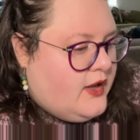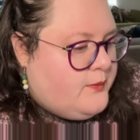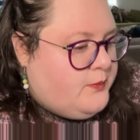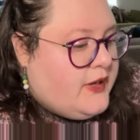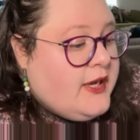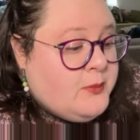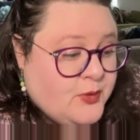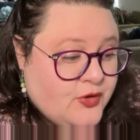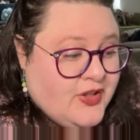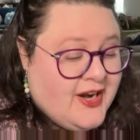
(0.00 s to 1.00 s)

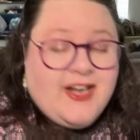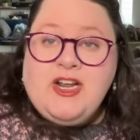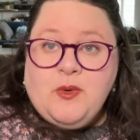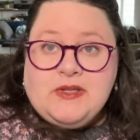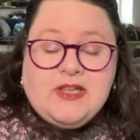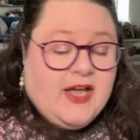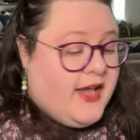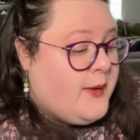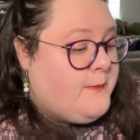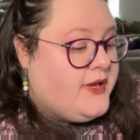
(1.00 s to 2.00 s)
people that I know and
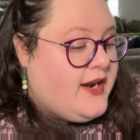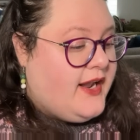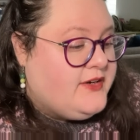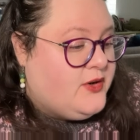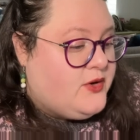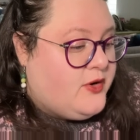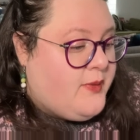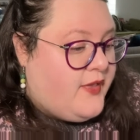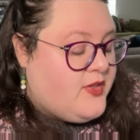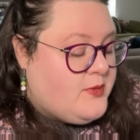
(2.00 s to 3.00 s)
like, but I don't know
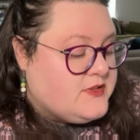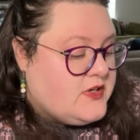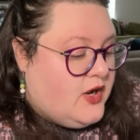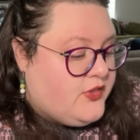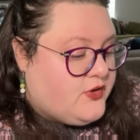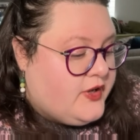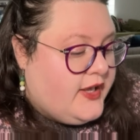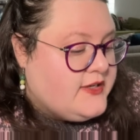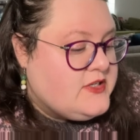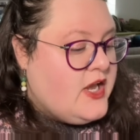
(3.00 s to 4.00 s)
about them as an author
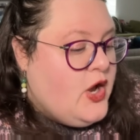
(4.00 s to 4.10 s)
yet.